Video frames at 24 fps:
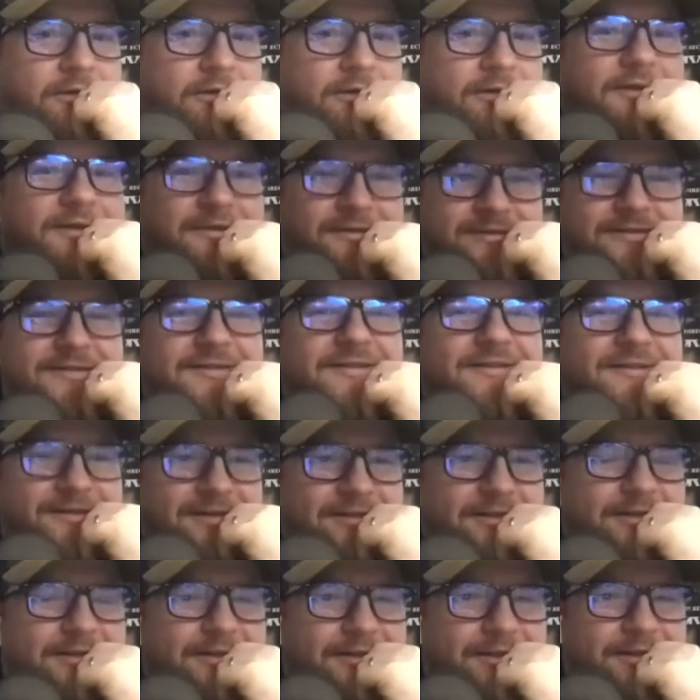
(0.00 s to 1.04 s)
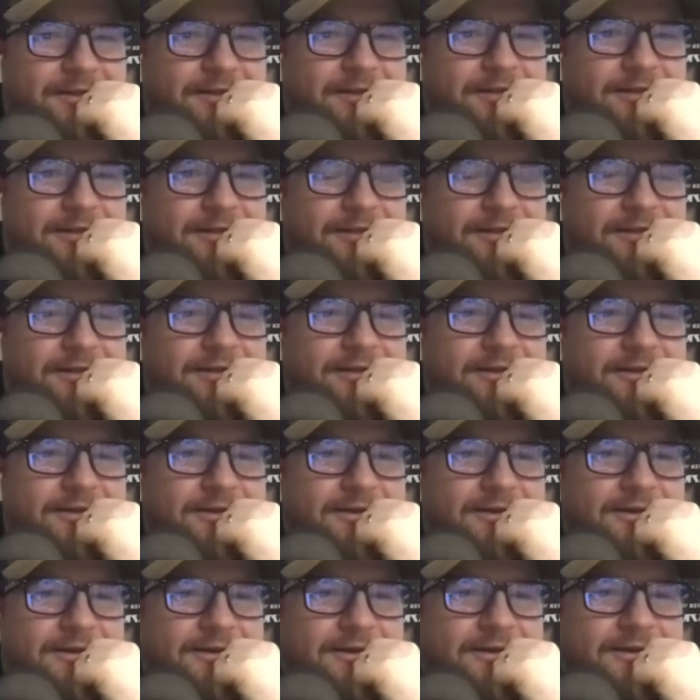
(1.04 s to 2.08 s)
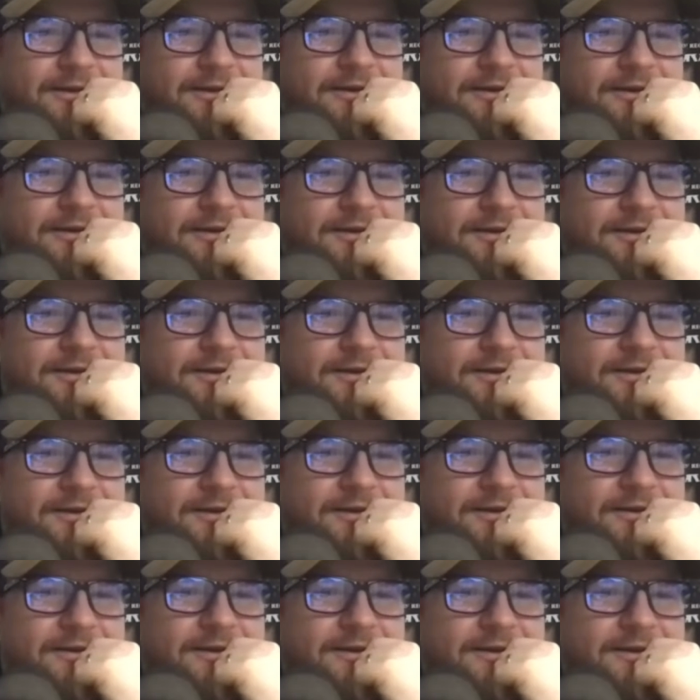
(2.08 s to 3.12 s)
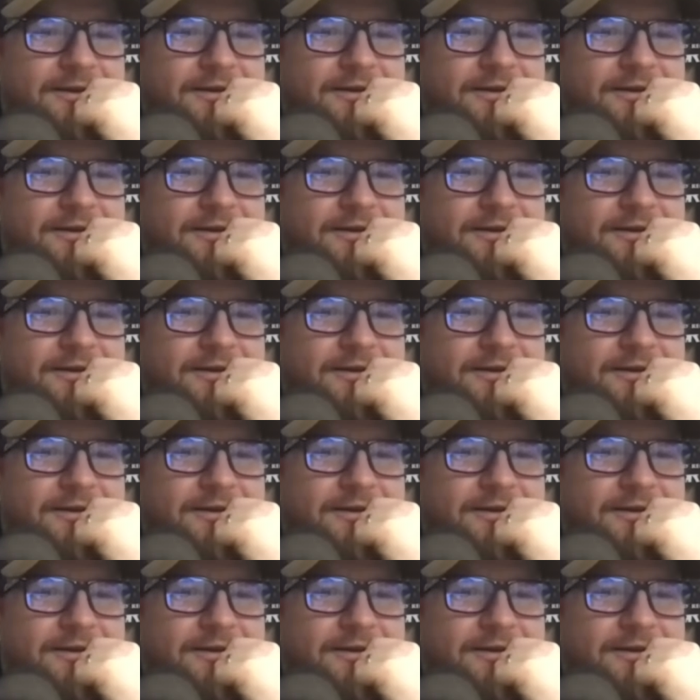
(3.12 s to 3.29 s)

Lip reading: (not speaking)